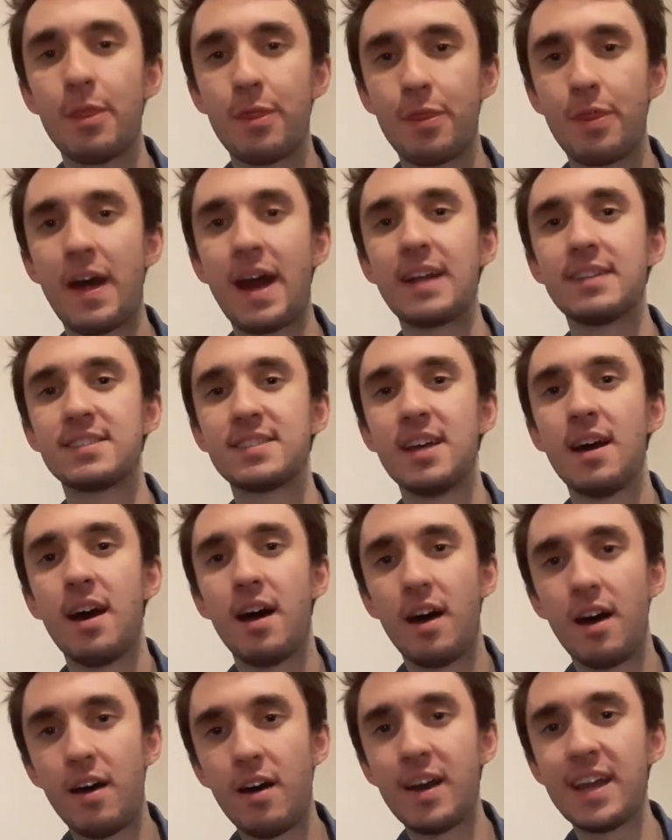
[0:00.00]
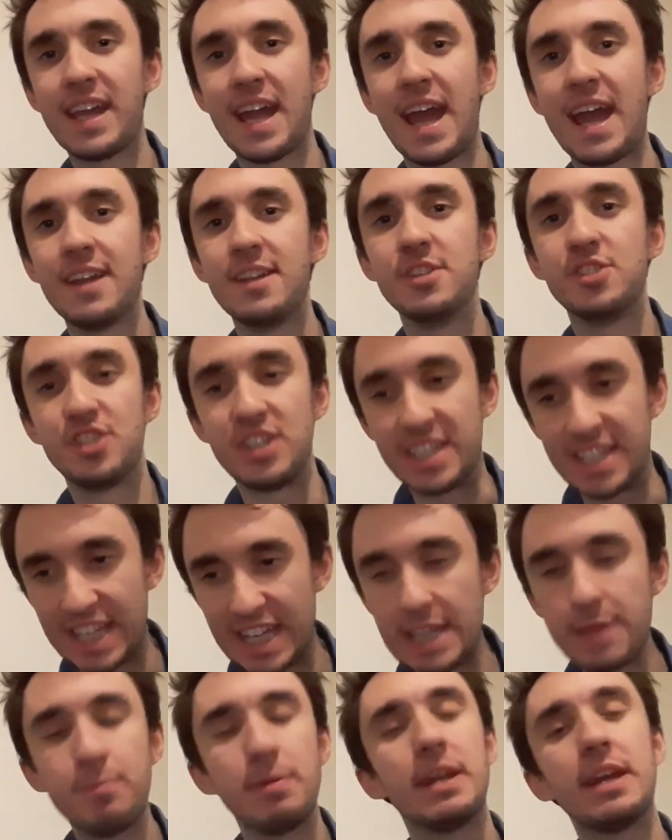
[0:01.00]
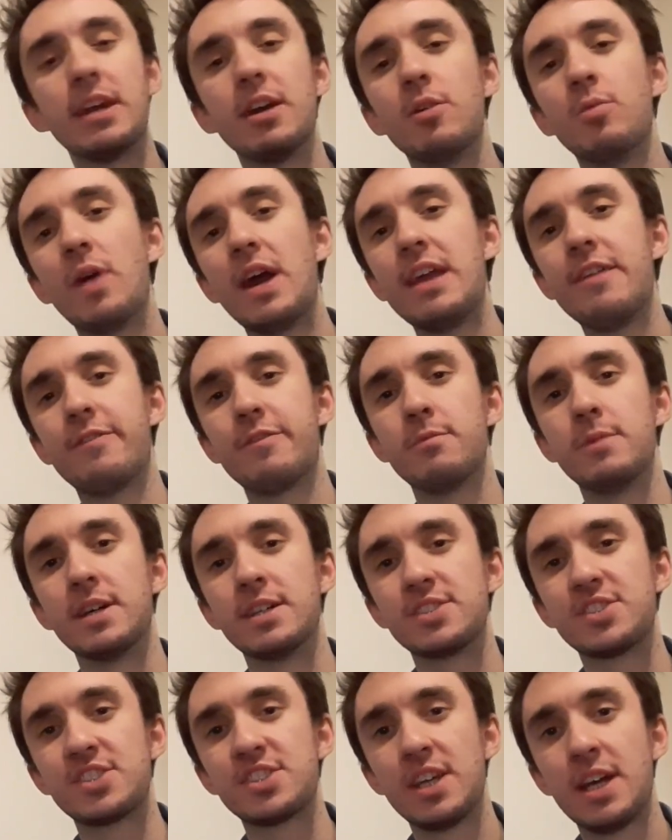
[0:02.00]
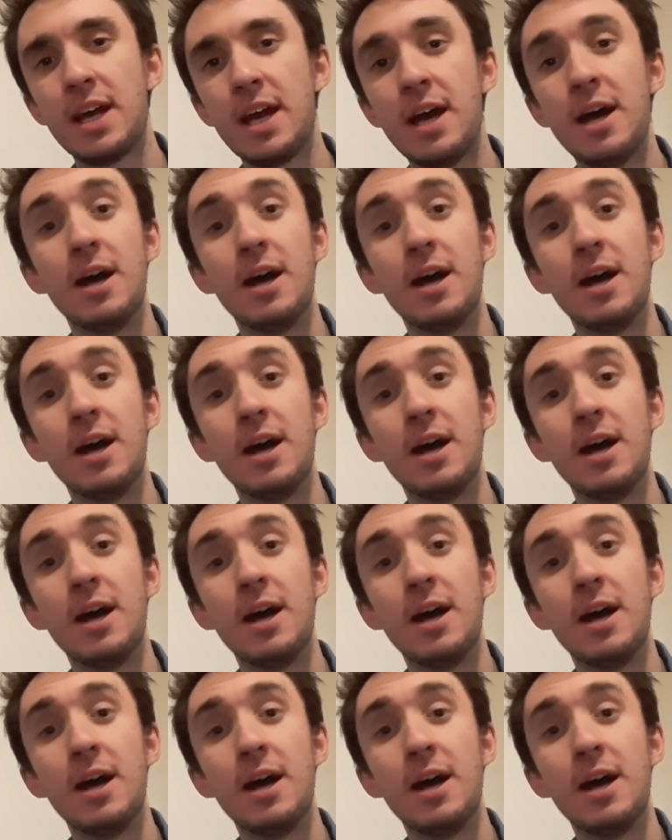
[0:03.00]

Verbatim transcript: that high energy, keeping it away from us.